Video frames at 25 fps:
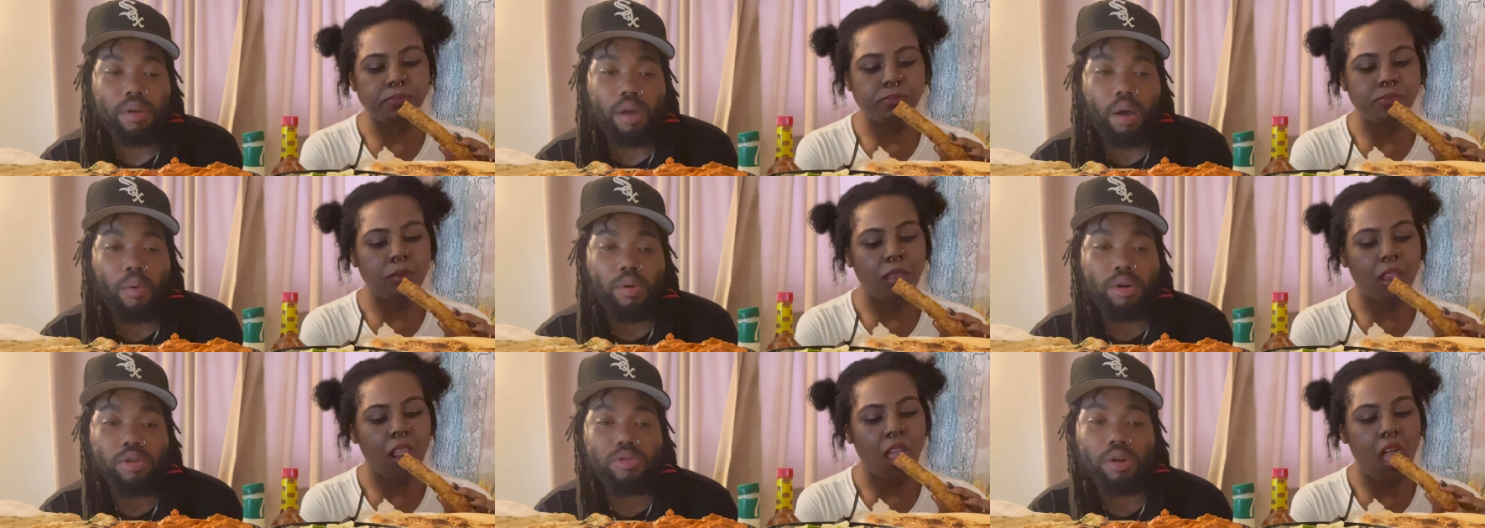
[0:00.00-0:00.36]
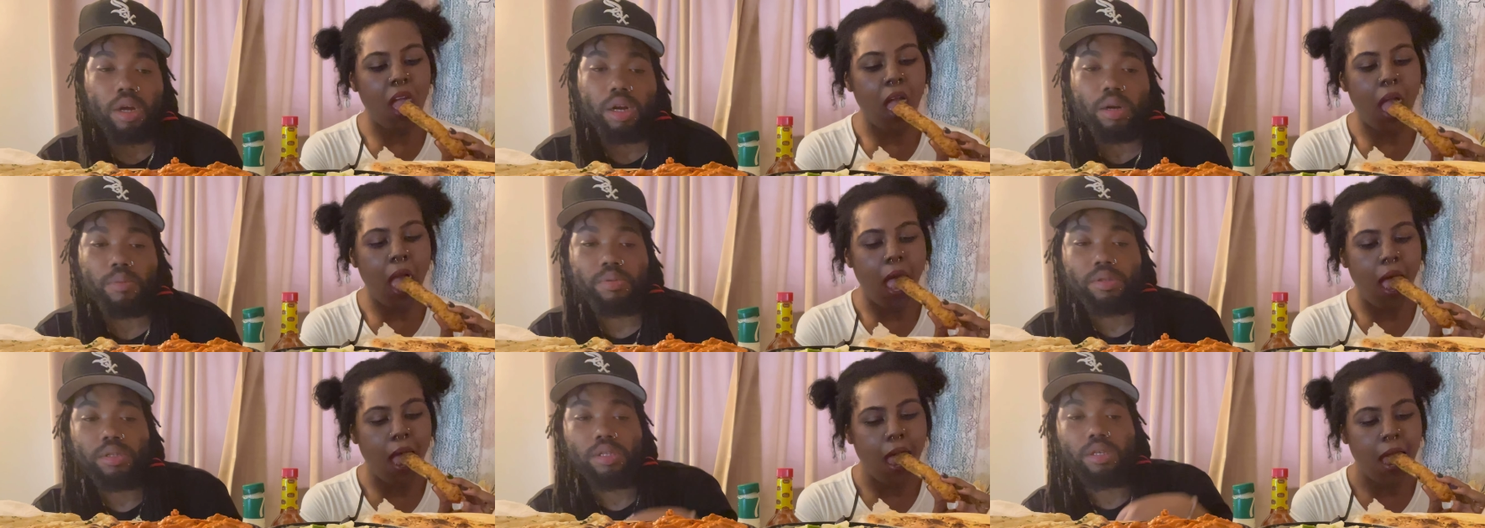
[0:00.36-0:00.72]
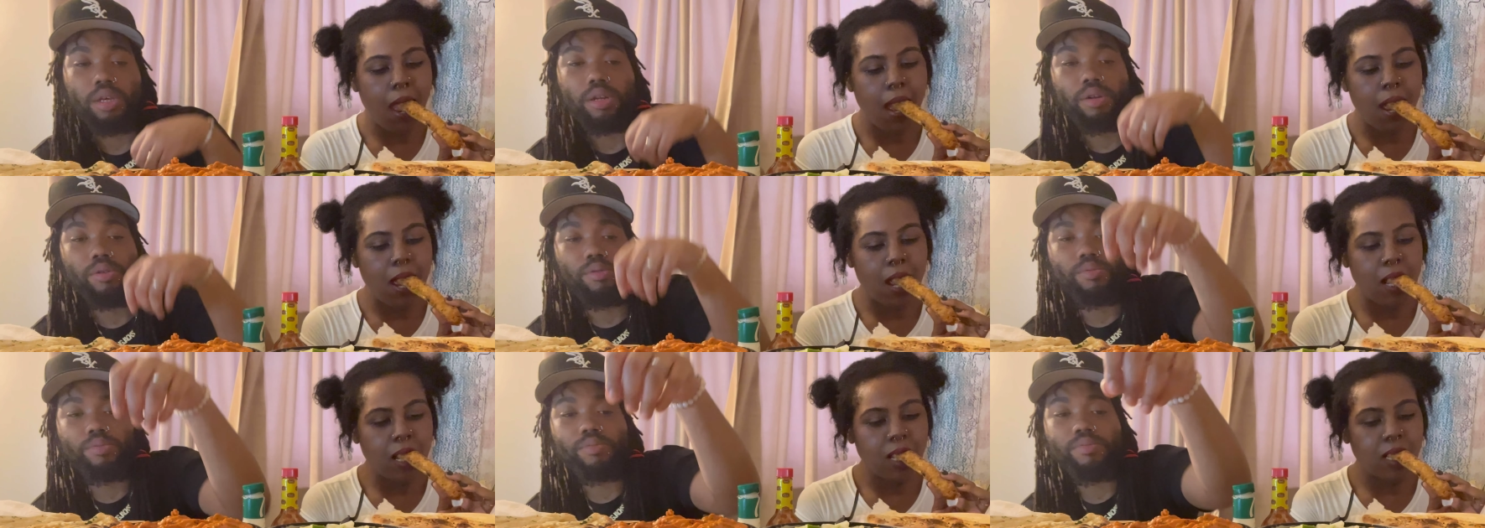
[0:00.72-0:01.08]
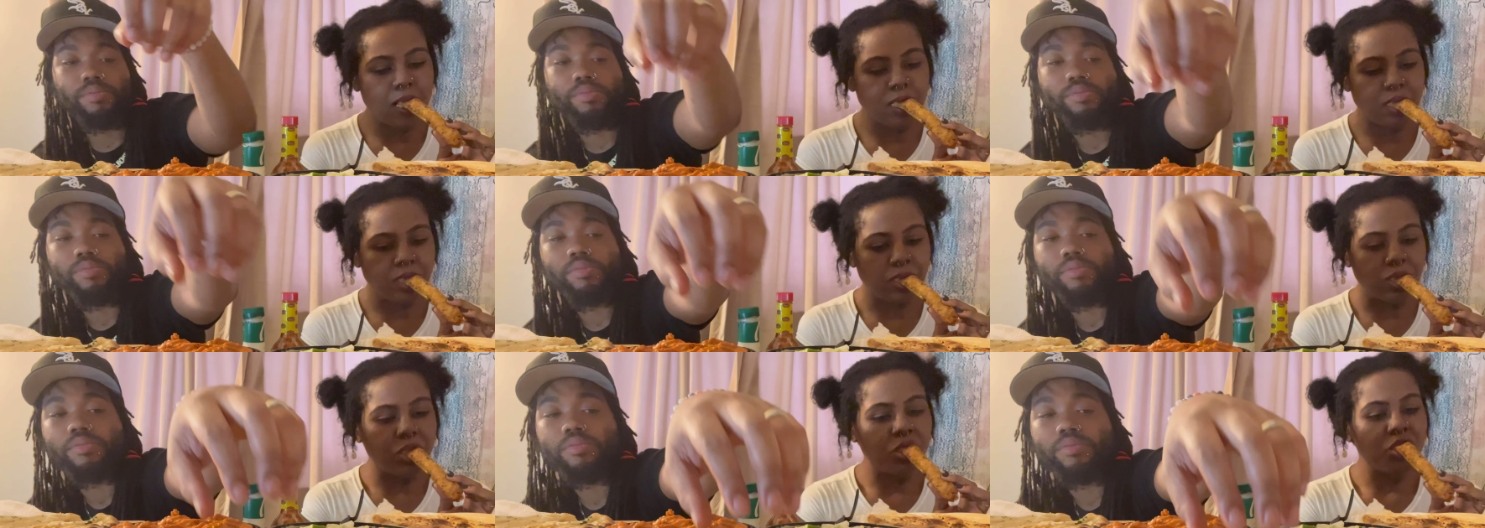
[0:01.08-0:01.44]
Speaker 1: I would try the potato.
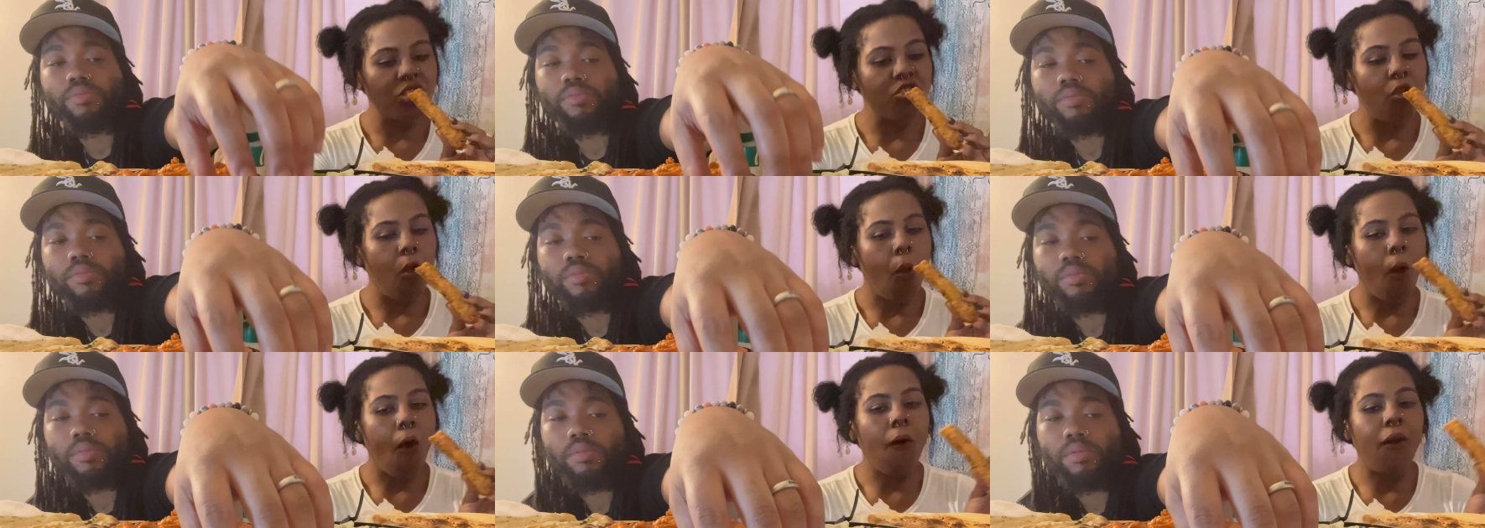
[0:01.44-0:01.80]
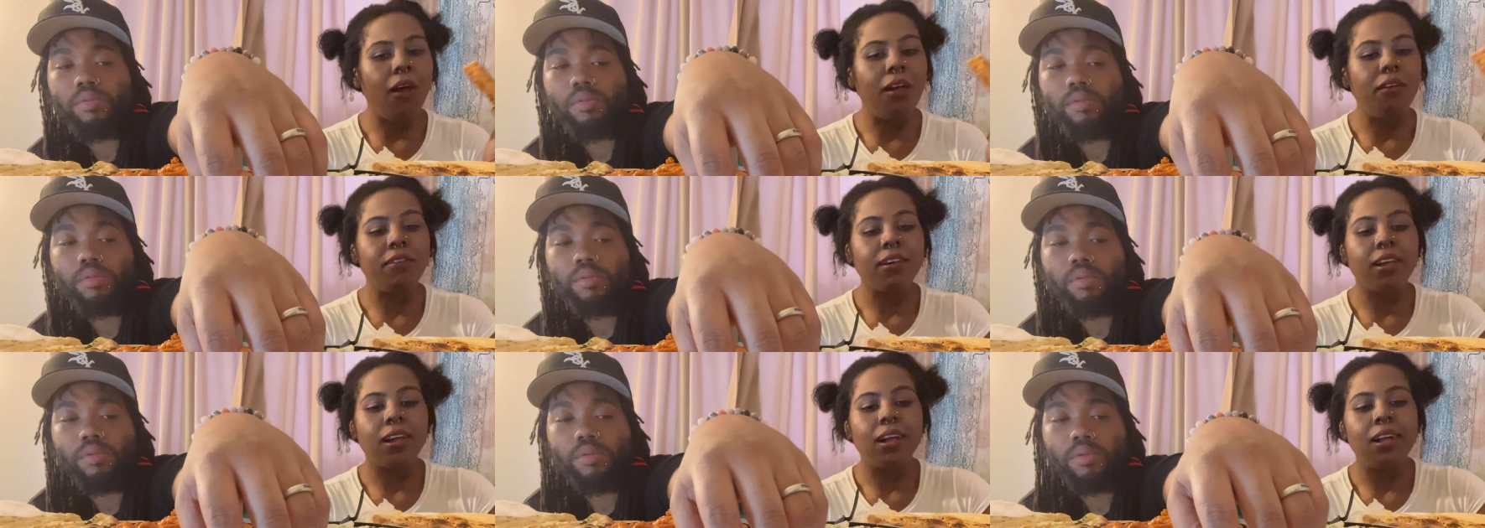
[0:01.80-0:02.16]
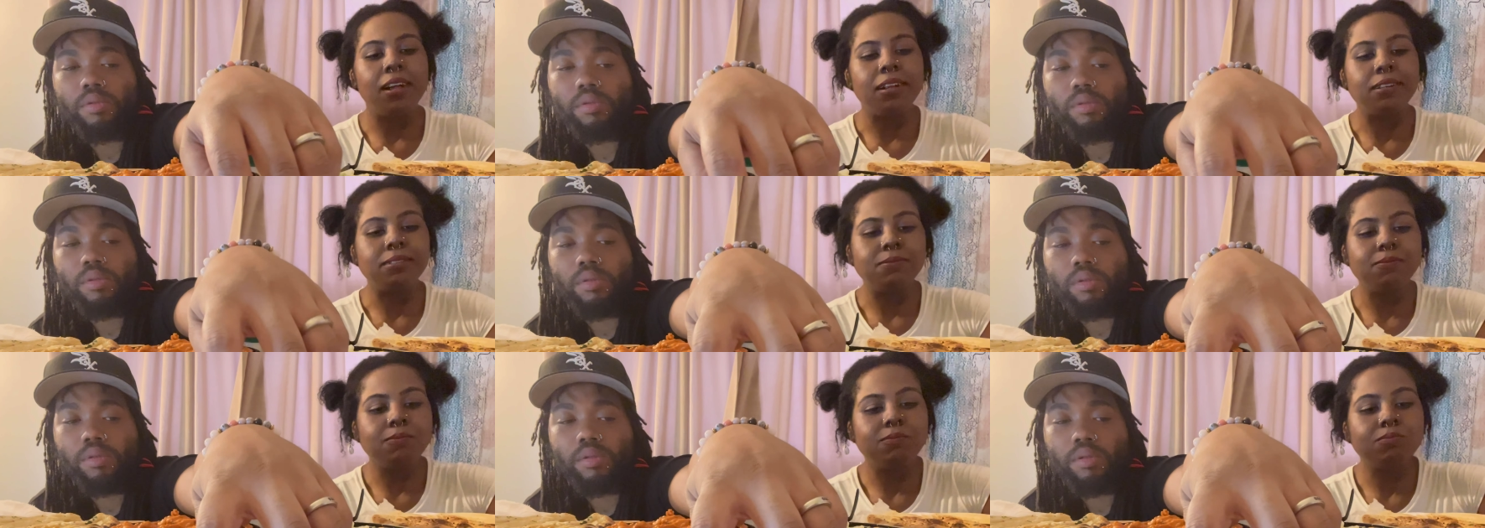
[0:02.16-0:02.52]
Speaker 2: Oh, I forgot.